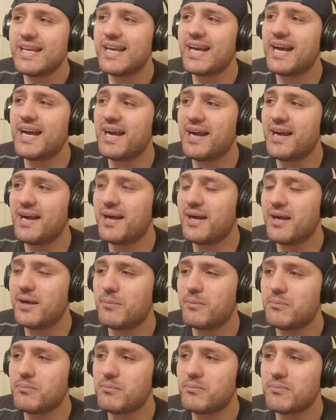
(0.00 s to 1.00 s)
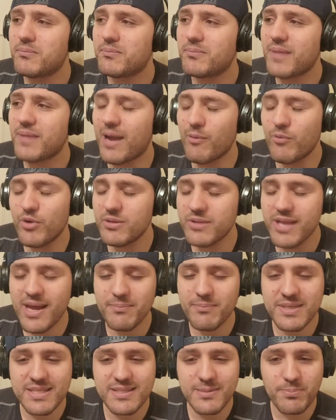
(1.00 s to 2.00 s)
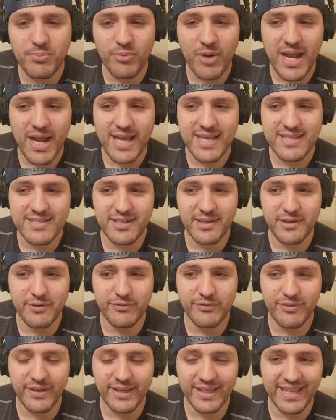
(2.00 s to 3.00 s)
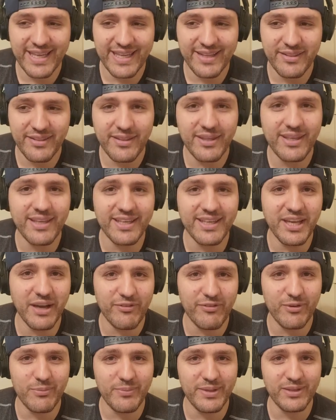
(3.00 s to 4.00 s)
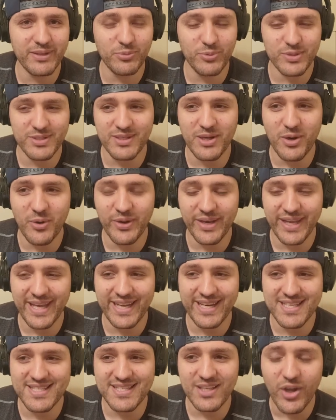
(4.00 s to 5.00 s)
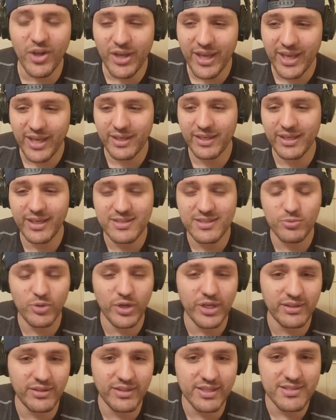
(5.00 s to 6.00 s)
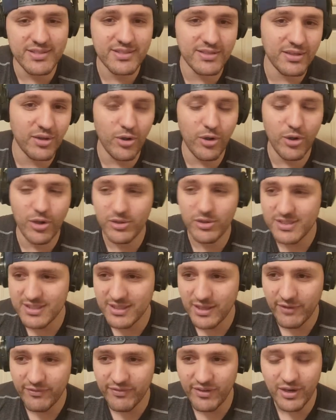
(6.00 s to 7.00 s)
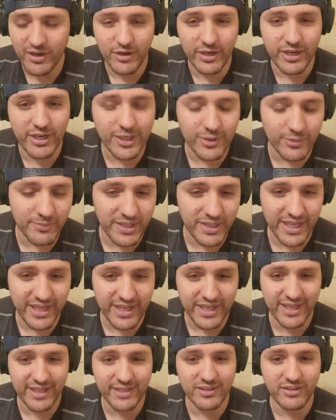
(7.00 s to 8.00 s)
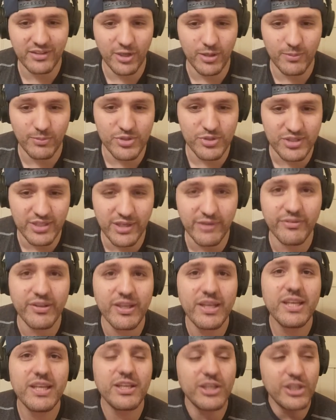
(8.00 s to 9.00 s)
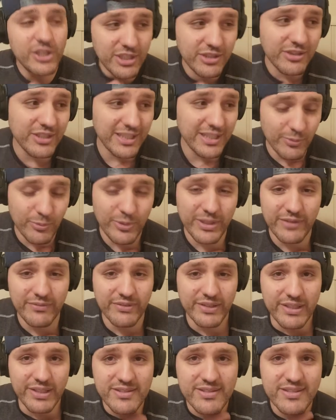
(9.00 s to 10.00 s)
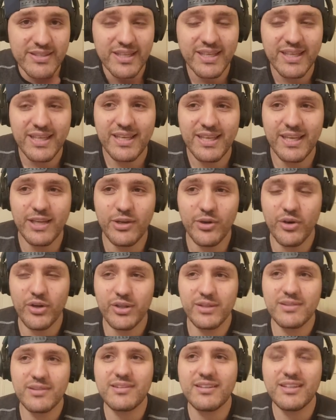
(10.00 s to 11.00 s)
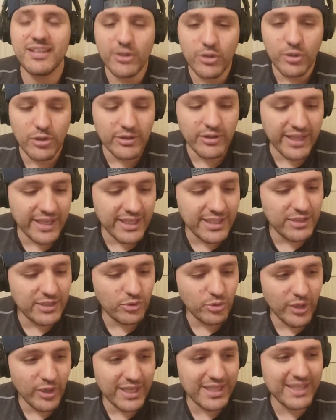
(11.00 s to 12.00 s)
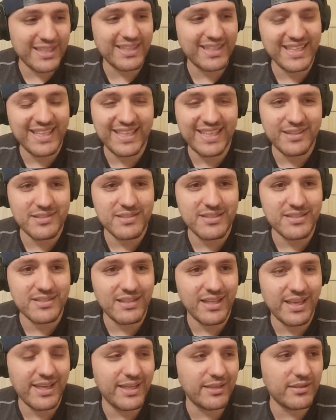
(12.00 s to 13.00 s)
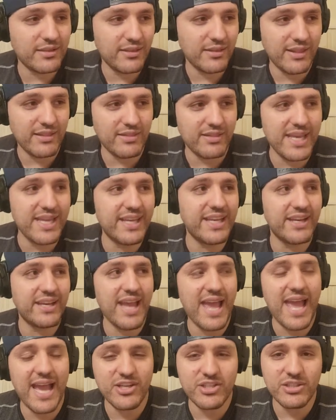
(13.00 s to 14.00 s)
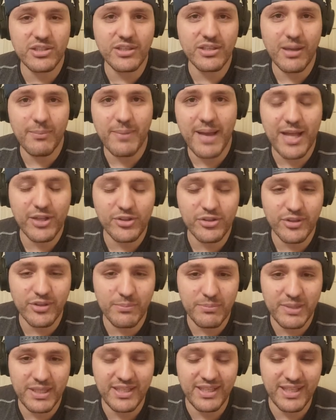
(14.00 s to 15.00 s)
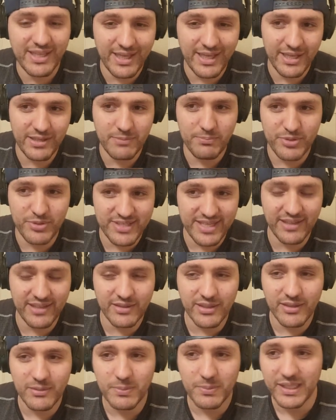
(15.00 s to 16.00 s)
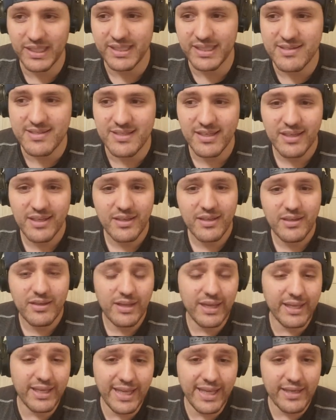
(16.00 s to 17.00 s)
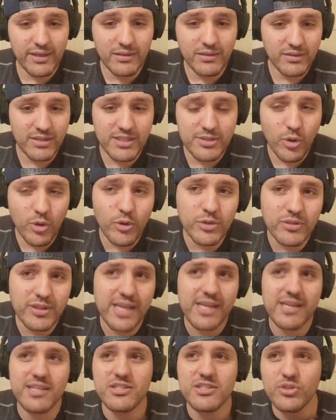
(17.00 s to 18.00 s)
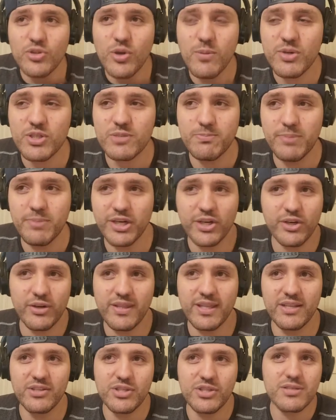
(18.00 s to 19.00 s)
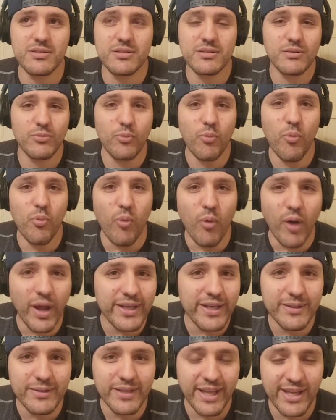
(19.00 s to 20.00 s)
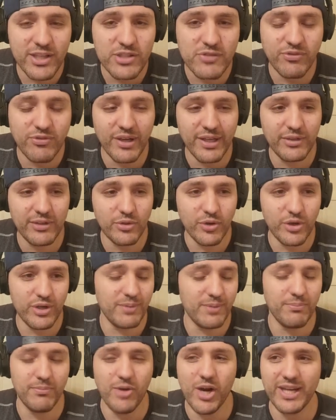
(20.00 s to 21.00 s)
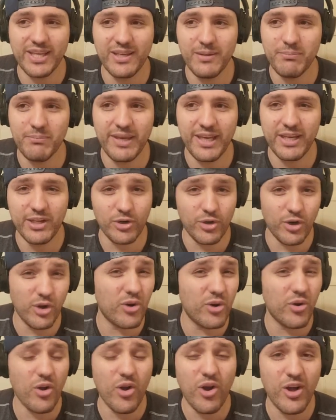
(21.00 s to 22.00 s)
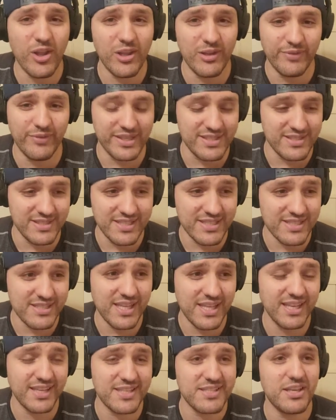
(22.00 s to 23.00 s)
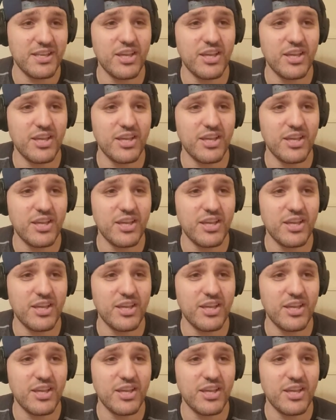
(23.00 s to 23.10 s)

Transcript: Um, I would not be surprised if, again, the government was going in and saw, hey, guess what? This all stuff are incriminating and terrible stuff. You need to get rid of this, you know, until they get to a clean slate that they can actually come out to the media and present it. Because, again, this whole thing is so much bigger than just one hedge fund or a market maker or all of us. This thing is